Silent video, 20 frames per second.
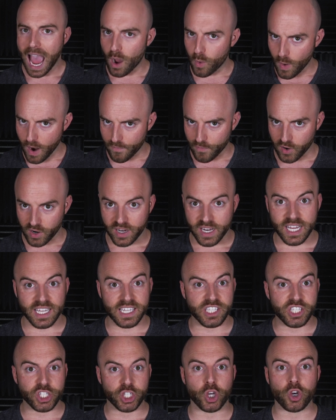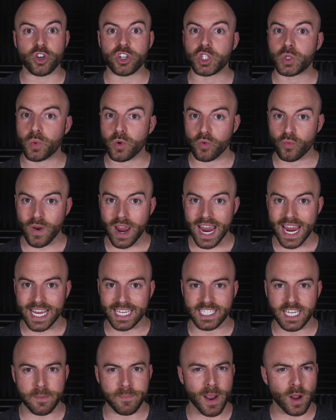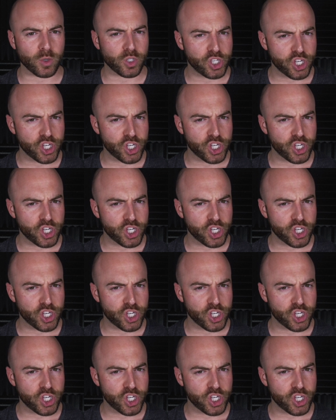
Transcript: However, concerns were raised about